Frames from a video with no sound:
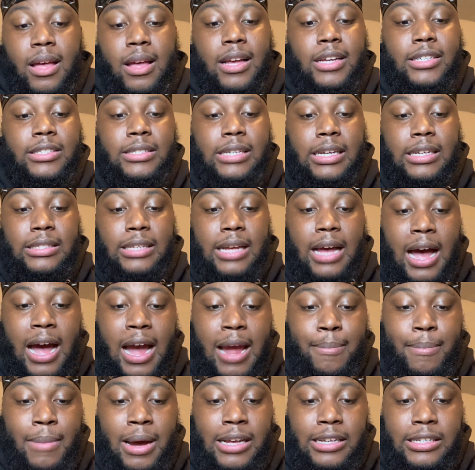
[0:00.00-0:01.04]
It says,
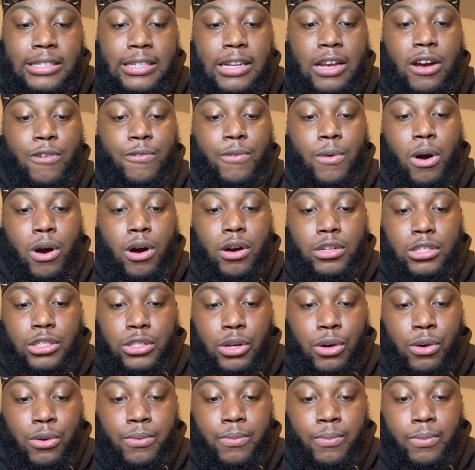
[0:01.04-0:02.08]
I myself
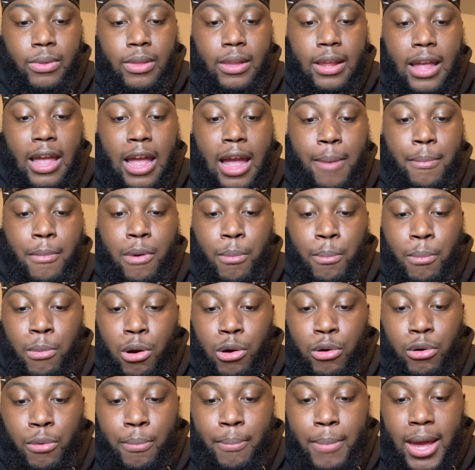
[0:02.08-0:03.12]
also am a
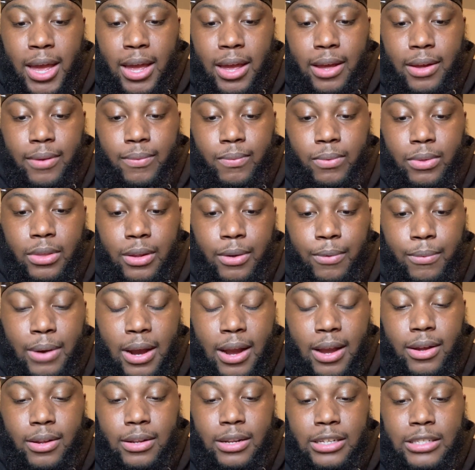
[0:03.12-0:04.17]
mortal man,
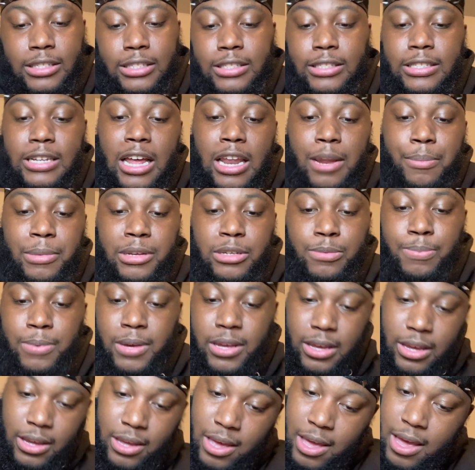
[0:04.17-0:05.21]
right? This is Solomon
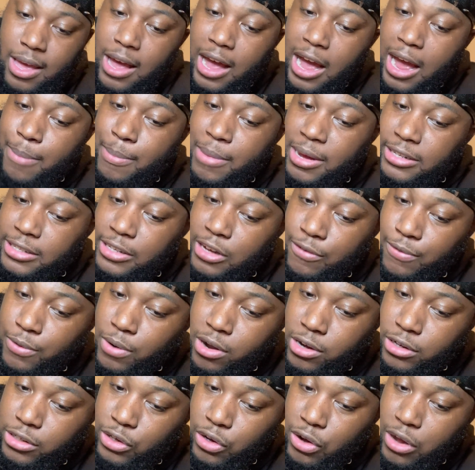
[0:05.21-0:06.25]
speaking. I myself
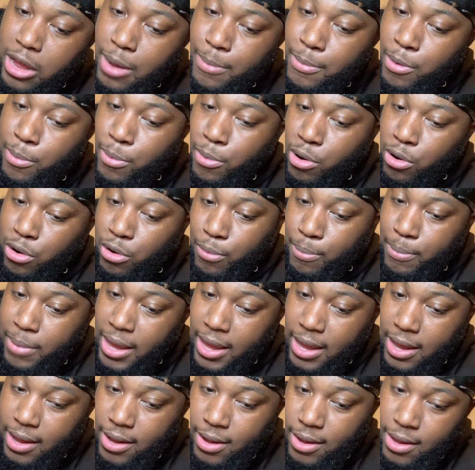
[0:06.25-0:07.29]
also am a mortal
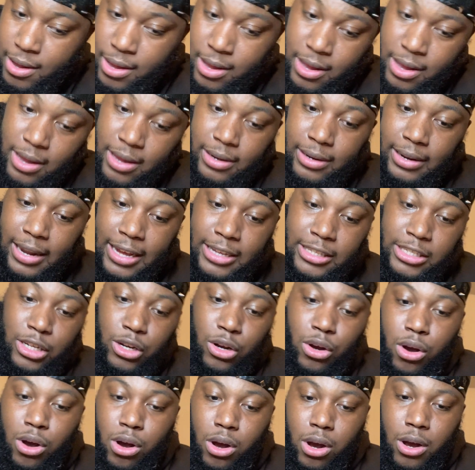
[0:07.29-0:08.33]
man, like to
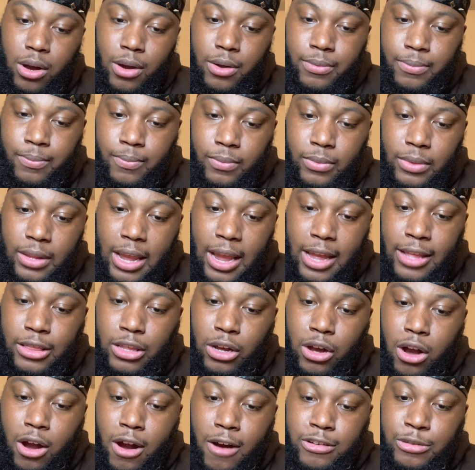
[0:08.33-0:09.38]
all, and
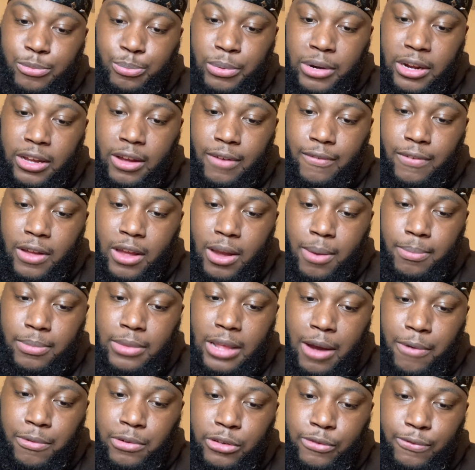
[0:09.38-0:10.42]
the offspring of him
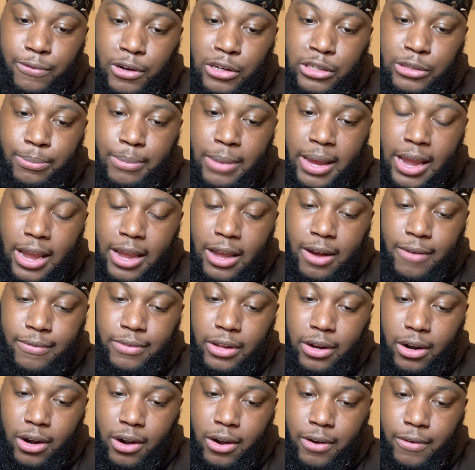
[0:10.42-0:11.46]
that was first made of
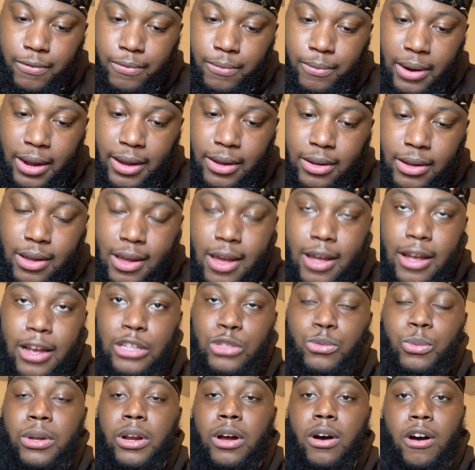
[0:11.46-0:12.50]
the earth, right?
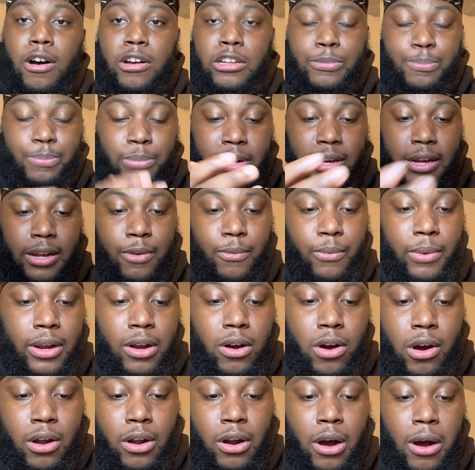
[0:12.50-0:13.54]
Because we the offspring, we
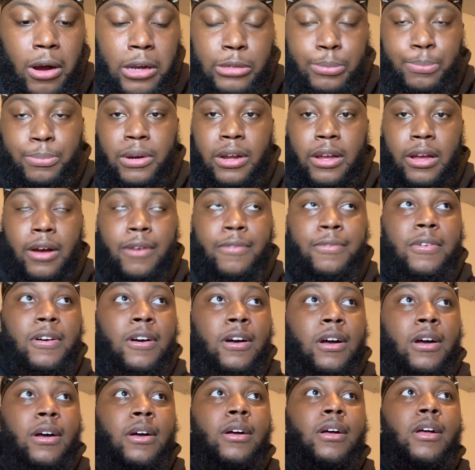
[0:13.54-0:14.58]
are the offspring of
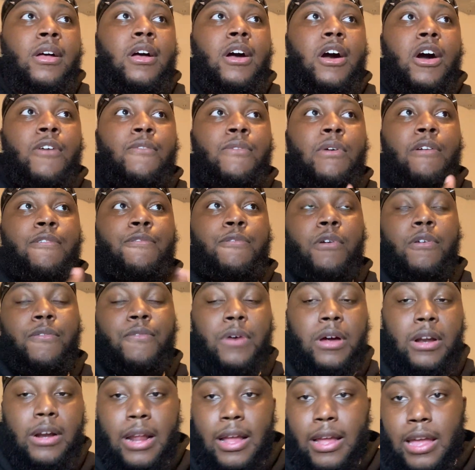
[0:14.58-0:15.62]
uh of our
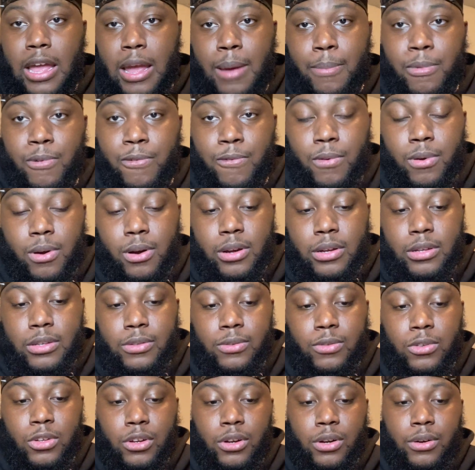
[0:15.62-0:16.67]
forefather that came before us,
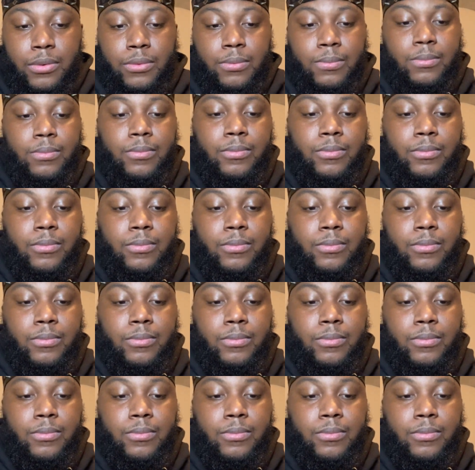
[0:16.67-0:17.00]
you know.